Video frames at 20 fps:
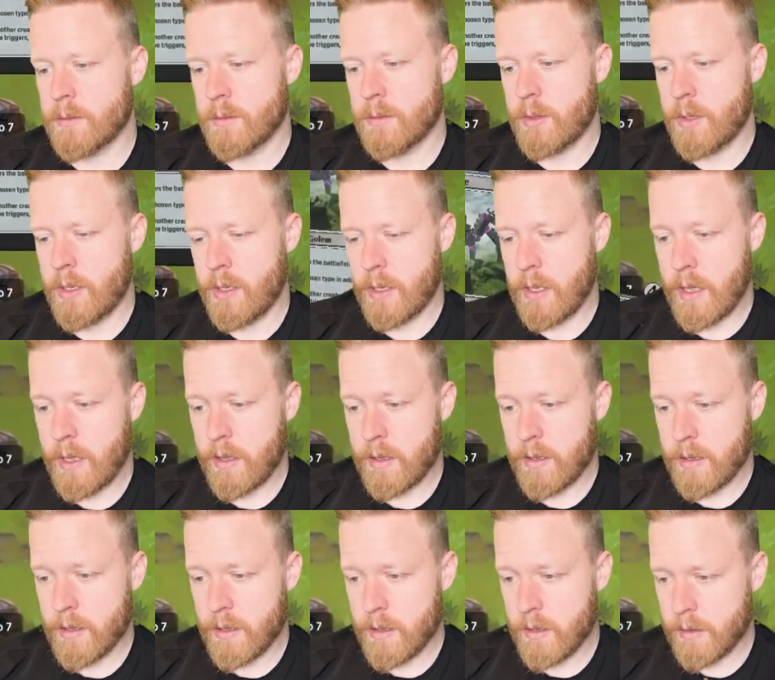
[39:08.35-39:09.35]
Okay,
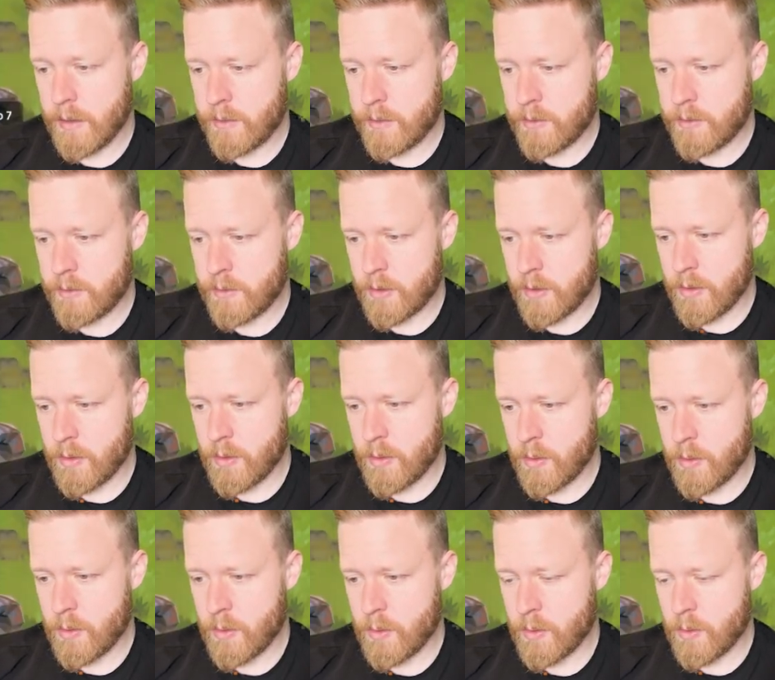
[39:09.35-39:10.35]
let's
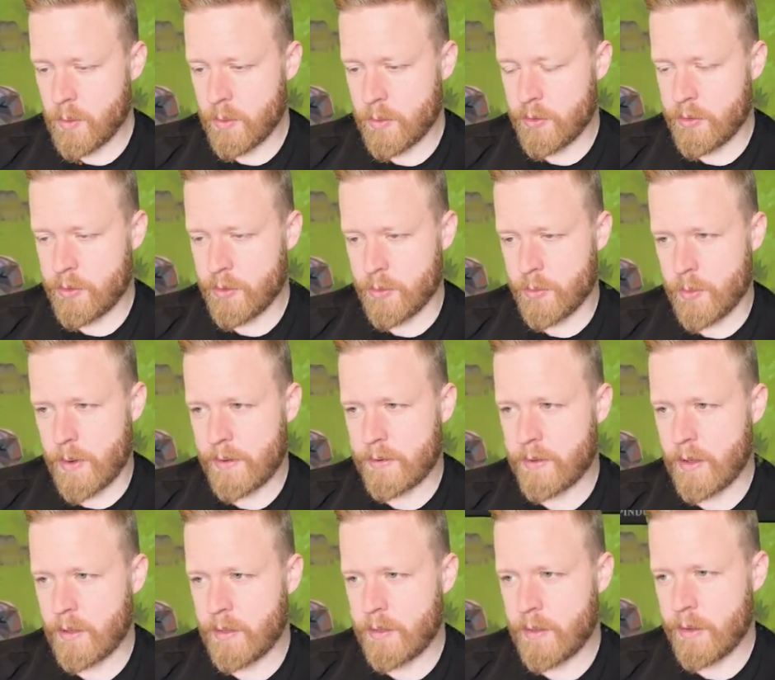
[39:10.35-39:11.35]
go
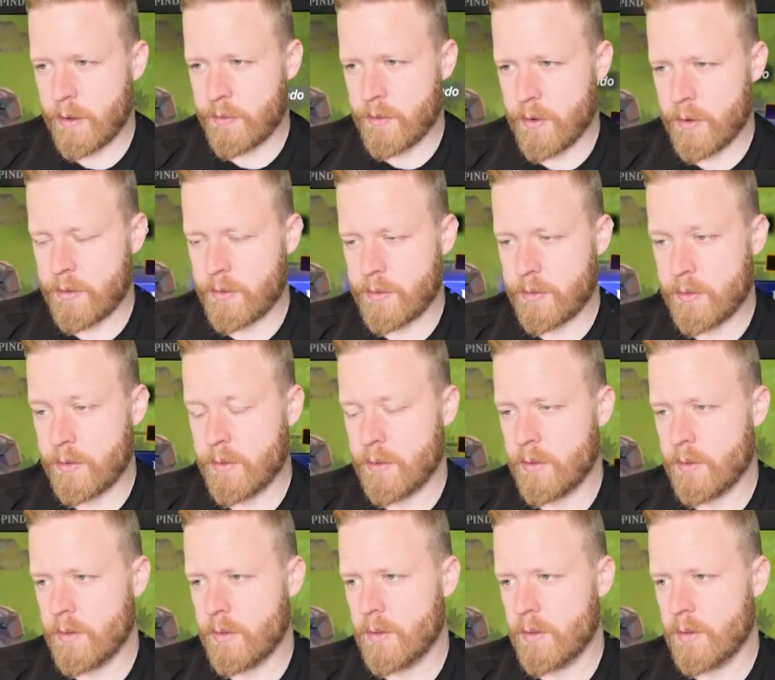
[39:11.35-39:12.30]
Duress, I think, first.